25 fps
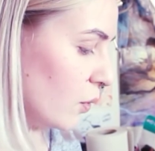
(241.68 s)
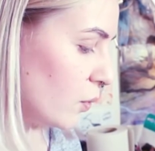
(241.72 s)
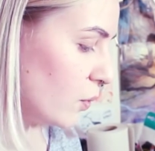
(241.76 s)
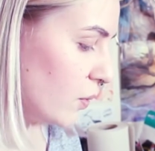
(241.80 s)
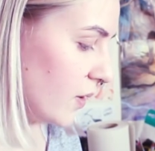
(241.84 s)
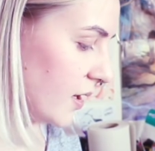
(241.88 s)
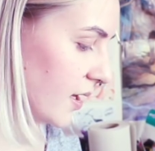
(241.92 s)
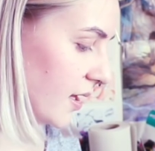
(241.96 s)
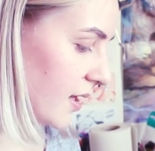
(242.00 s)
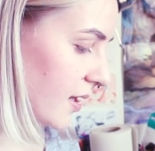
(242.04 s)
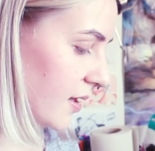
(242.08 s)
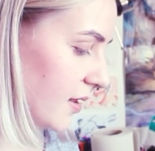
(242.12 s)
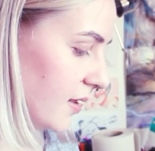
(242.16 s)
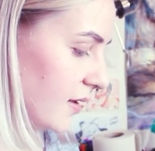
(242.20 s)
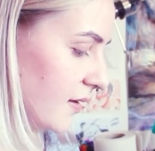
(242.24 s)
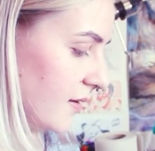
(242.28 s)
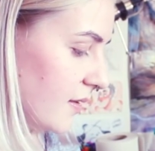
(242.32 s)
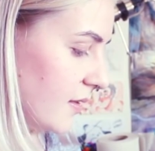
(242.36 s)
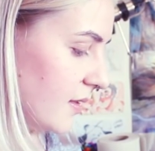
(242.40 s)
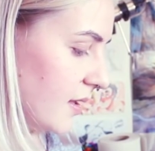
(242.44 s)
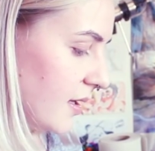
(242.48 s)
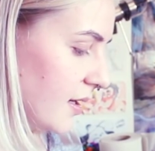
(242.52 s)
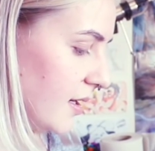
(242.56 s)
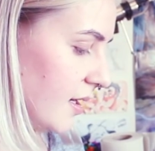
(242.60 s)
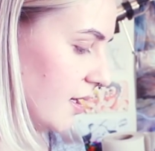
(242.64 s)
with
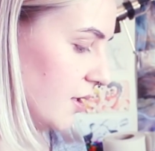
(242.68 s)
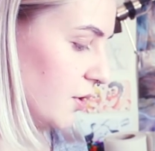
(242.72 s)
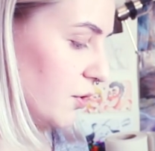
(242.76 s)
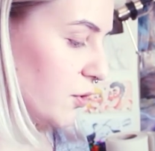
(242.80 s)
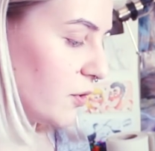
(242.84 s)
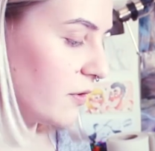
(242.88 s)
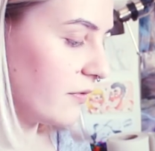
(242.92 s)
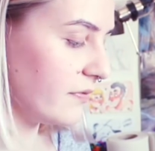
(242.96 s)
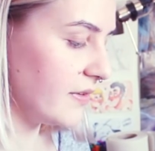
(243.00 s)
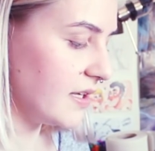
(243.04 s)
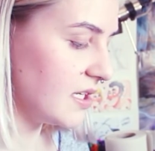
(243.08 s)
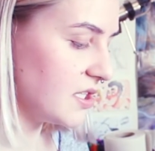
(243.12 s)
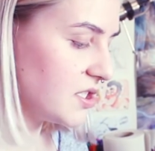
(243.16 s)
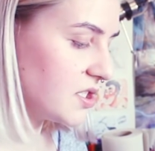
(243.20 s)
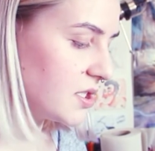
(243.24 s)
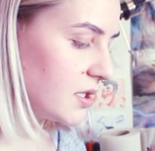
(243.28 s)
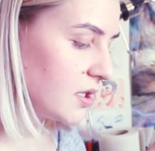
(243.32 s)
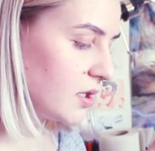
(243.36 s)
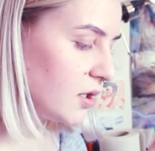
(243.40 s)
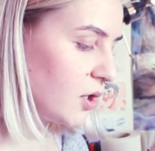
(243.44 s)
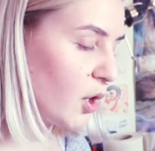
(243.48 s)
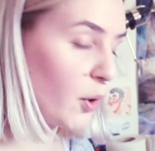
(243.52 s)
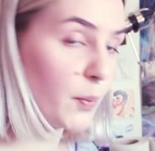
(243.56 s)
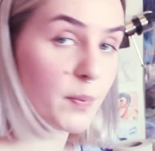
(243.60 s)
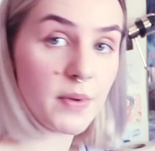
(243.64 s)
the
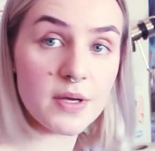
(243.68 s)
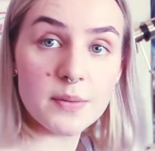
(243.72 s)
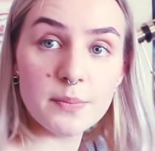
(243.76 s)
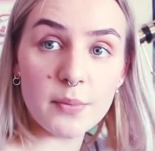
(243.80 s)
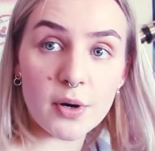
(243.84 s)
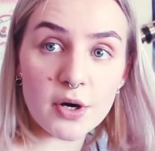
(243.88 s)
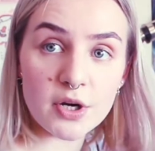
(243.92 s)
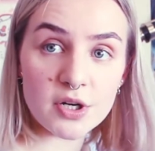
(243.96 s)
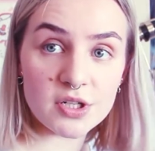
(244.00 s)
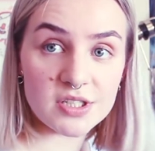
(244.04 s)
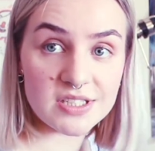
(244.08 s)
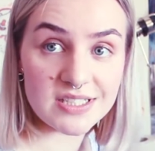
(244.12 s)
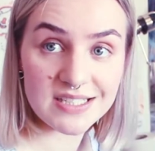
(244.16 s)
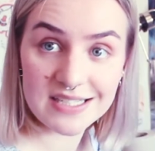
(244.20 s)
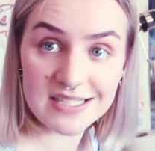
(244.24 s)
Norwegian Copic marker